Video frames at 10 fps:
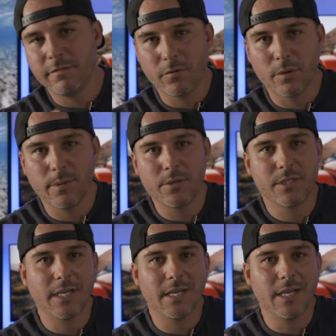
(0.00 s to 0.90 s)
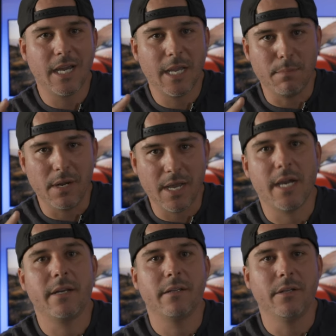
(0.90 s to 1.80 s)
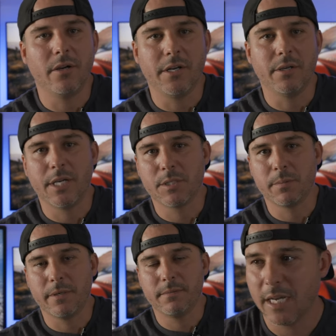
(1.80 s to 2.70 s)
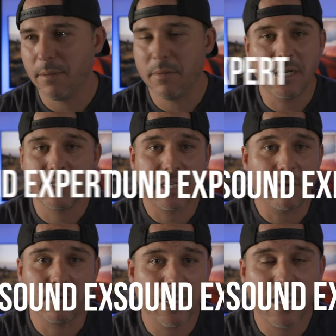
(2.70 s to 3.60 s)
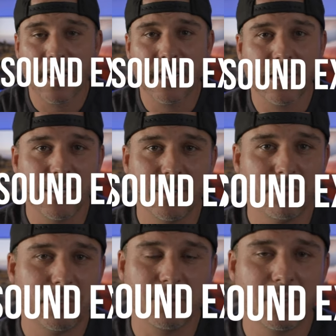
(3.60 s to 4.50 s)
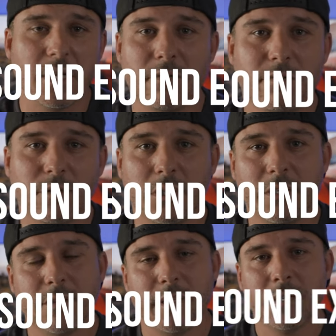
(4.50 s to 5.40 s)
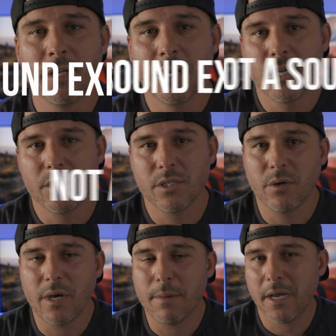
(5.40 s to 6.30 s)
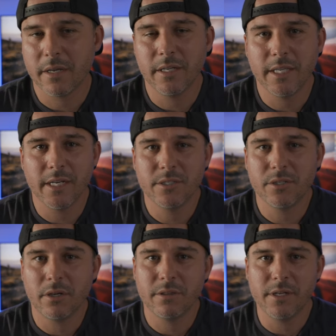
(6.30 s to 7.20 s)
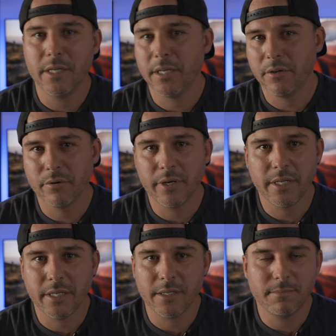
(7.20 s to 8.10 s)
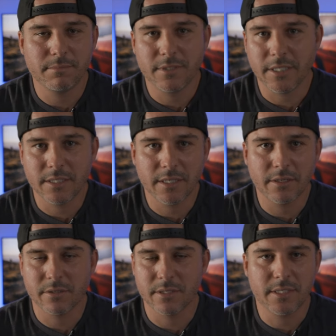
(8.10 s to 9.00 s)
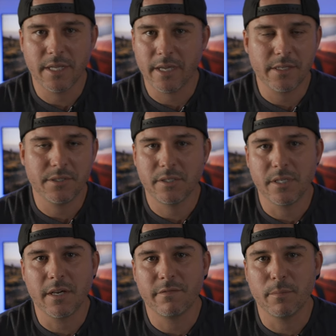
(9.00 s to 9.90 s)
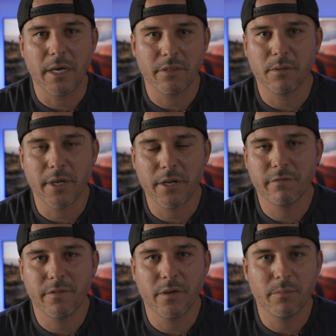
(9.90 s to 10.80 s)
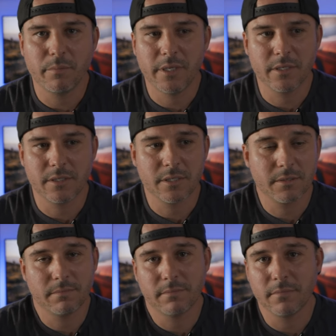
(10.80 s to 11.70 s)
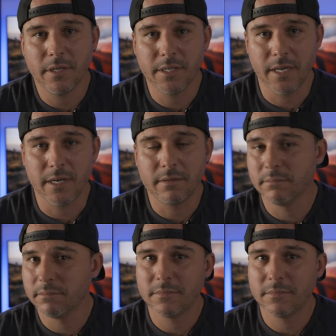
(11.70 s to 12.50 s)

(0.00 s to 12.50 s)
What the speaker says: and foremost, I am not an audio expert. I am not a sound guy. I don't do sound for a living. So I'm not gonna get into all the nitty gritty details and techie stuff about the microphone because, again,